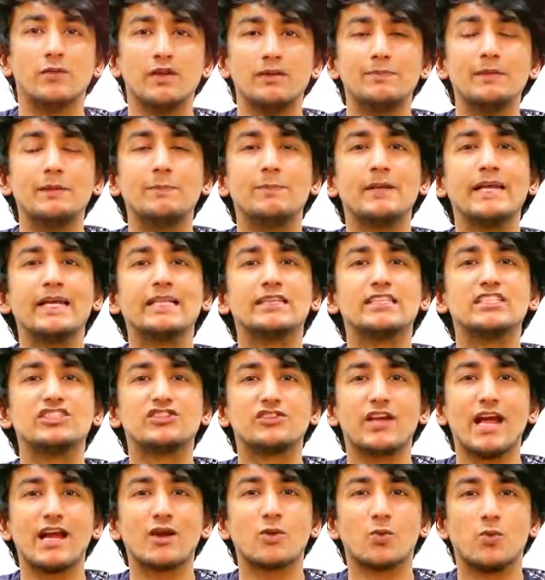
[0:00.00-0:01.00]
We'll be playing
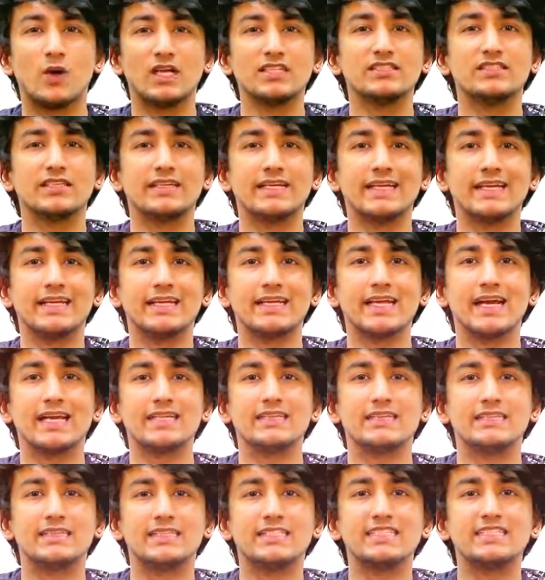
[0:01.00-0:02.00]
this track once again,
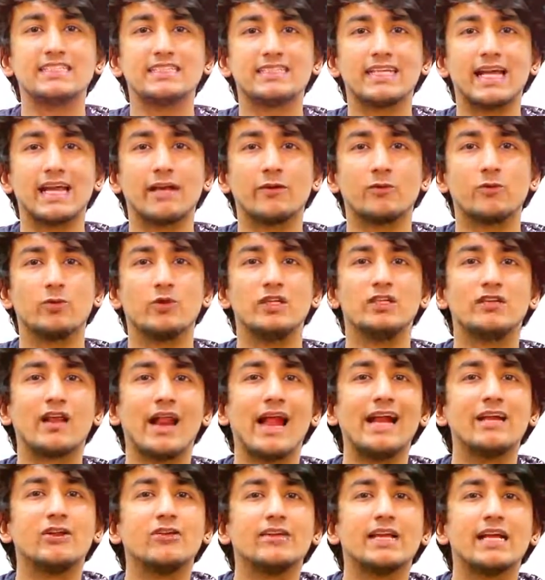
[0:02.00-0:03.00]
and this time we'll
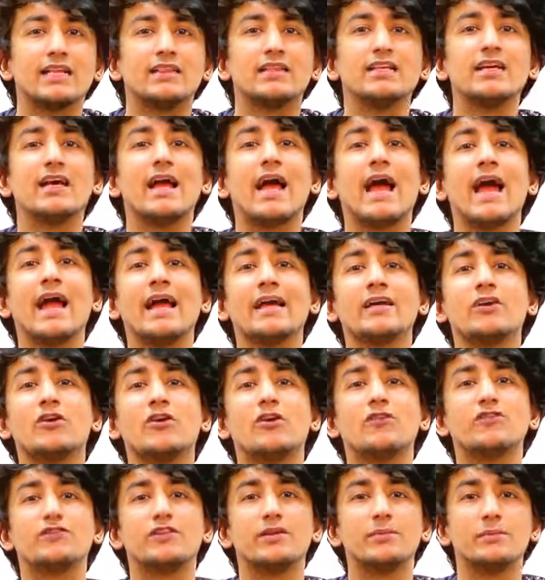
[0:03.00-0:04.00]
try to get the hang
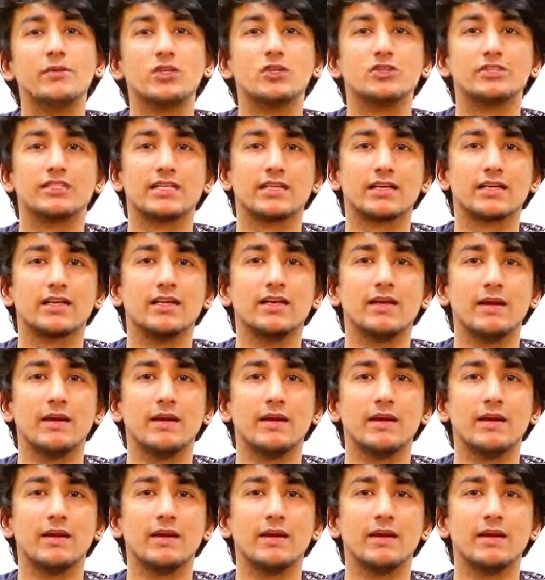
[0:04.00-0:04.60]
of the music.